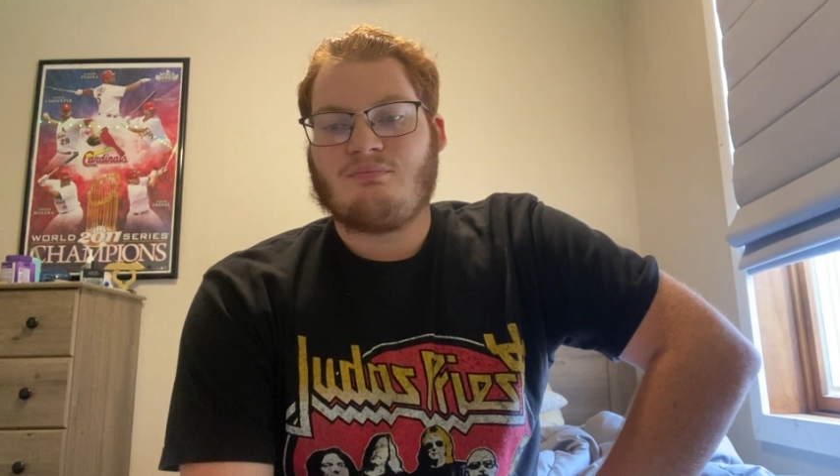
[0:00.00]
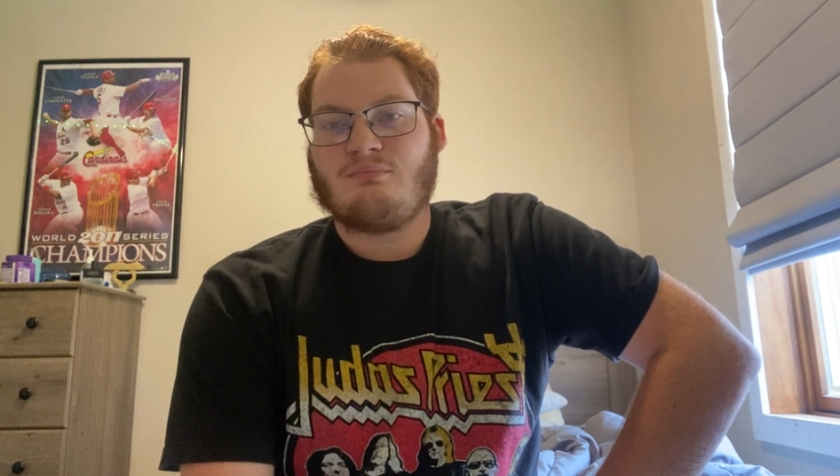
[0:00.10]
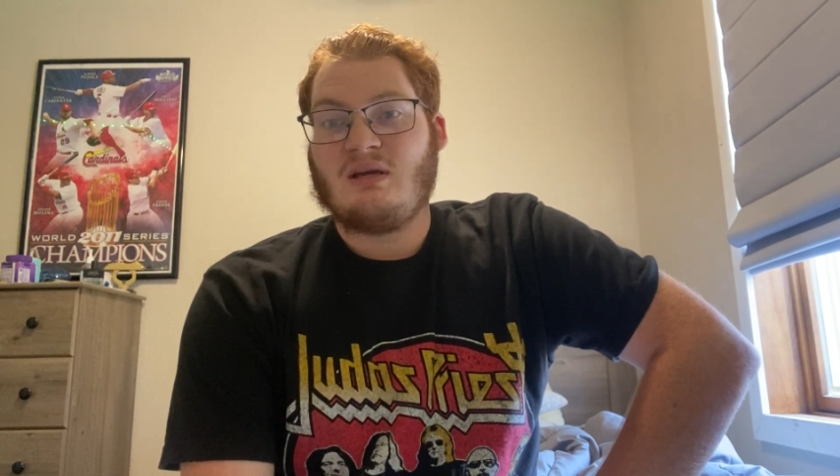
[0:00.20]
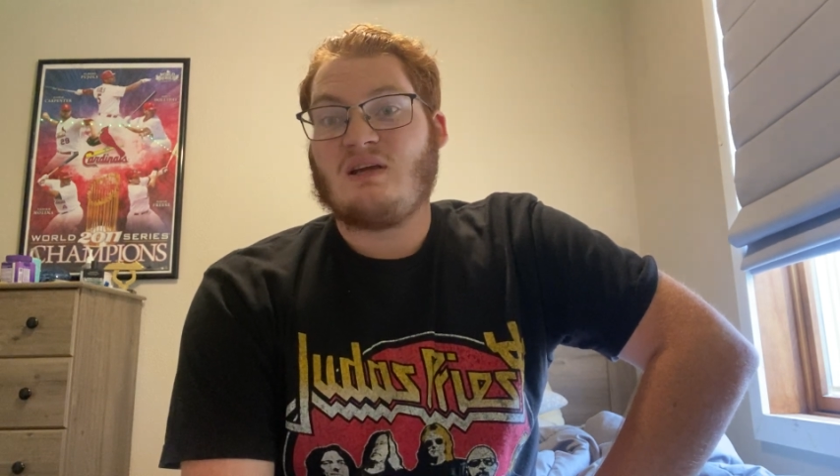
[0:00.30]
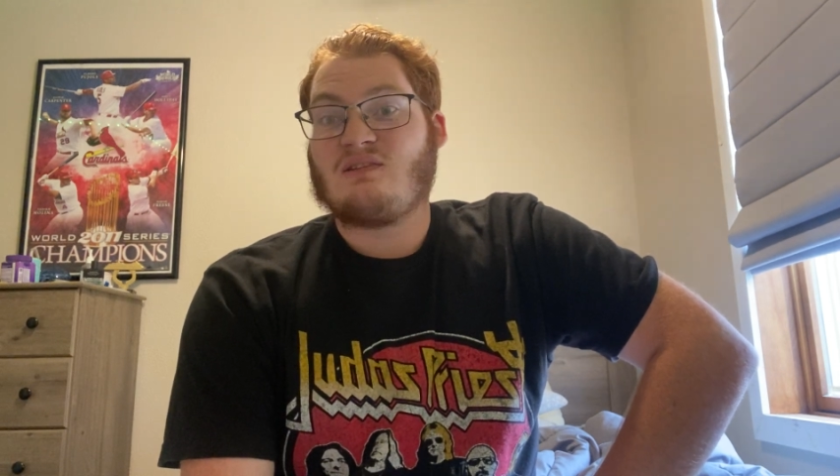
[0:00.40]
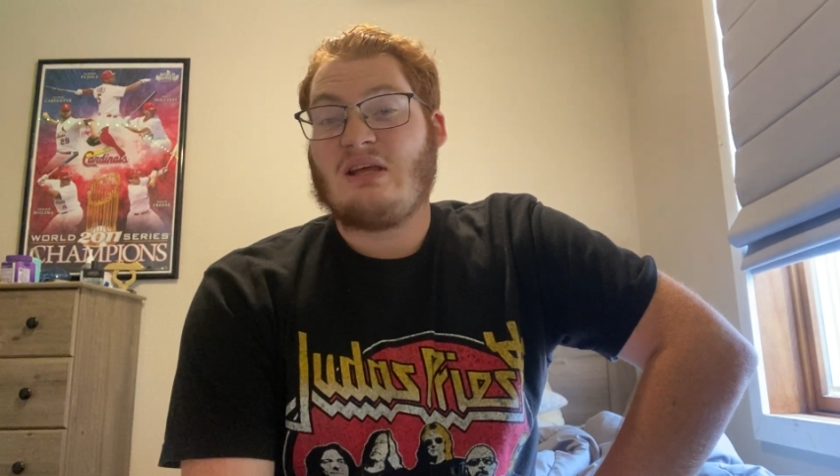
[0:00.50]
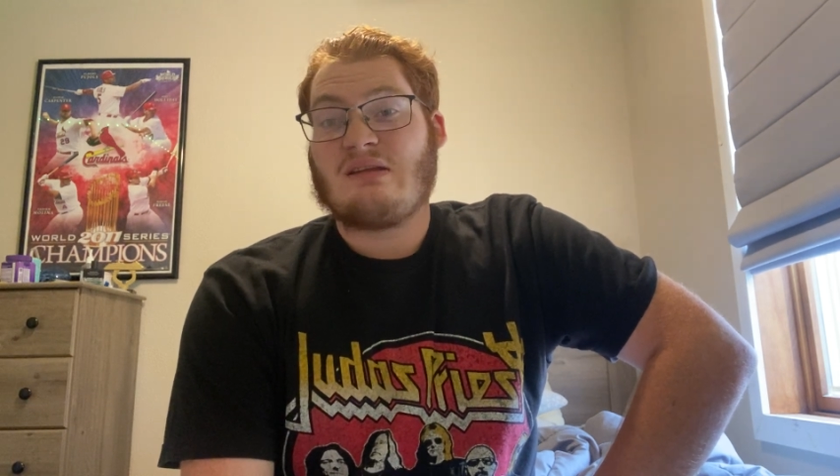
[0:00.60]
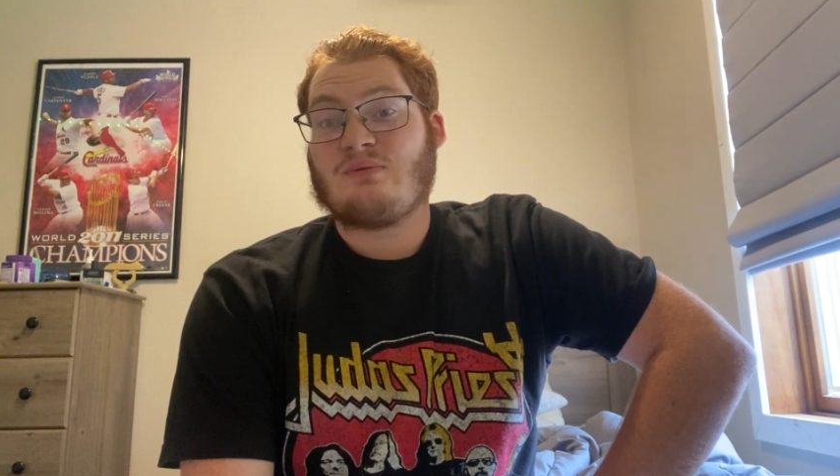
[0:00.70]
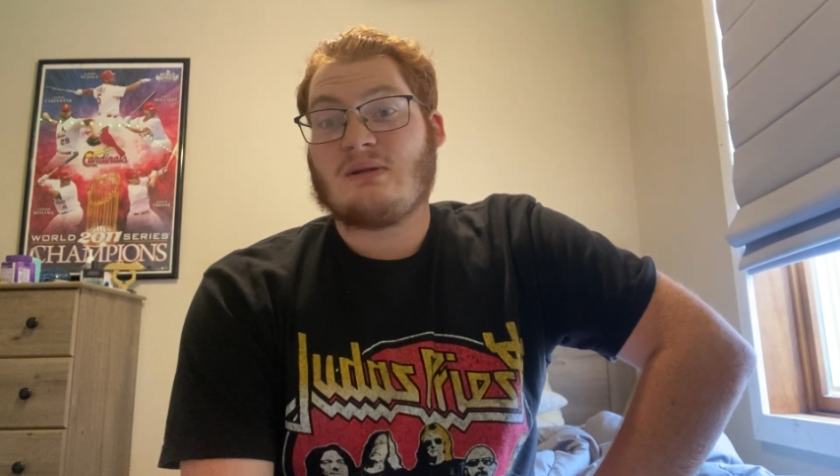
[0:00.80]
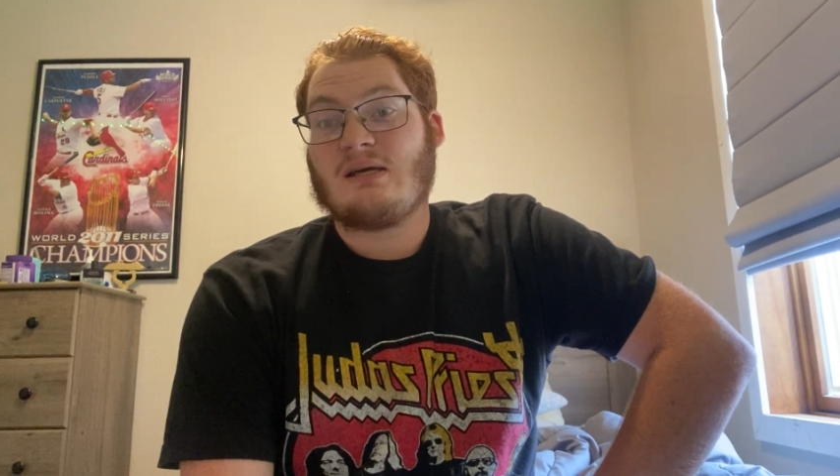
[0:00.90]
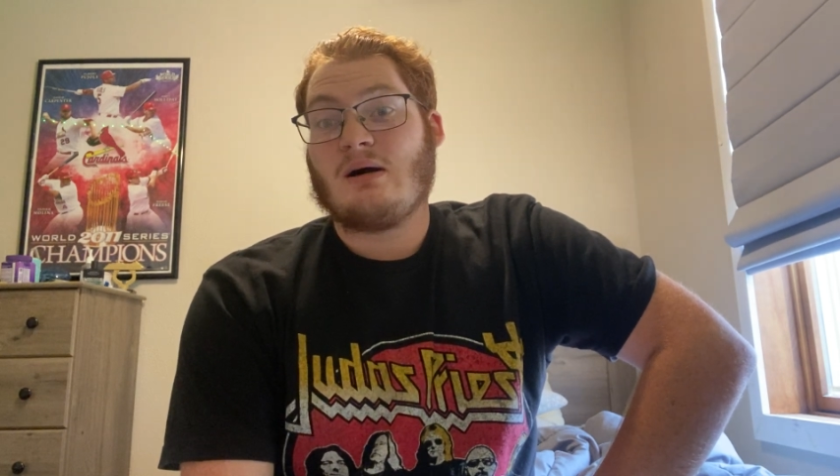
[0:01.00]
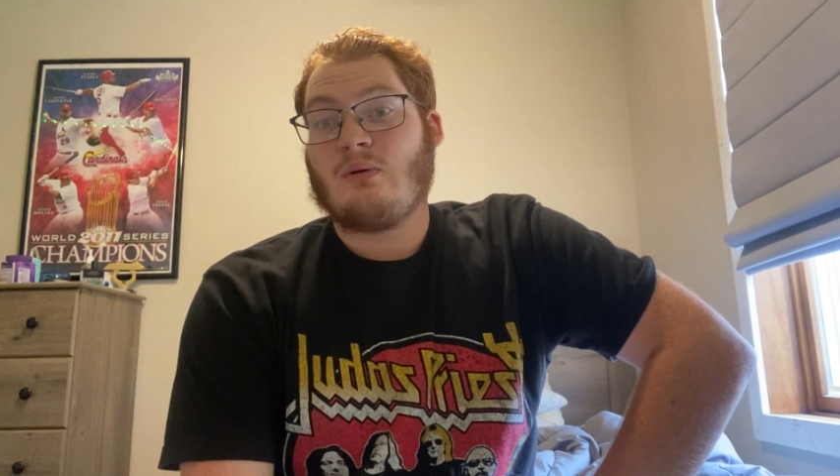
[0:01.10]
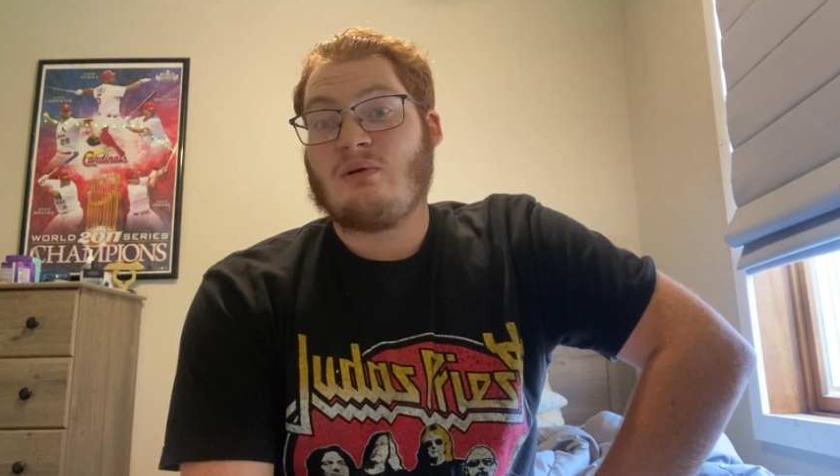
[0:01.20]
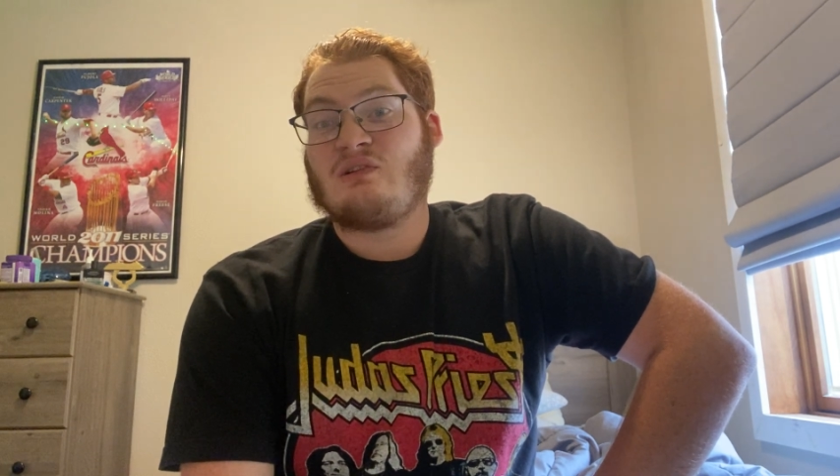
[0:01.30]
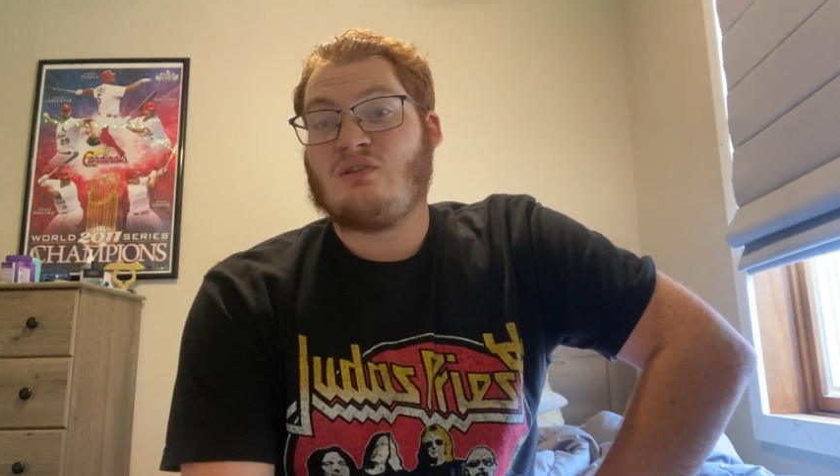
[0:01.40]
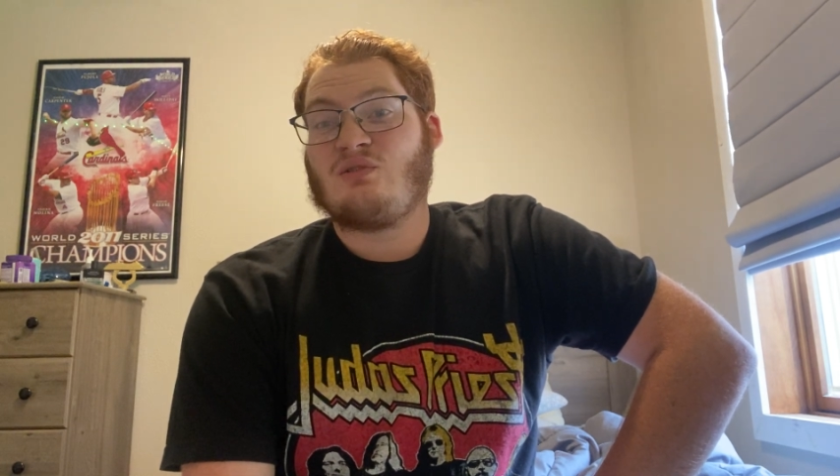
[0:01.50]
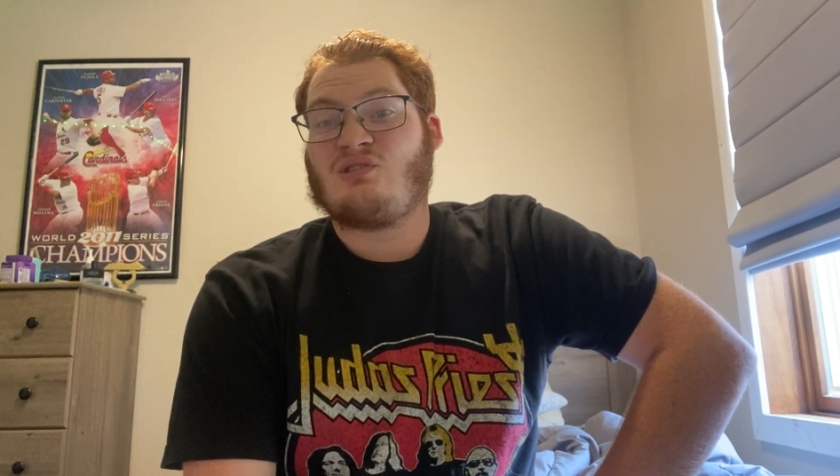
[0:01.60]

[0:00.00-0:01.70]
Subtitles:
because that's what they always do.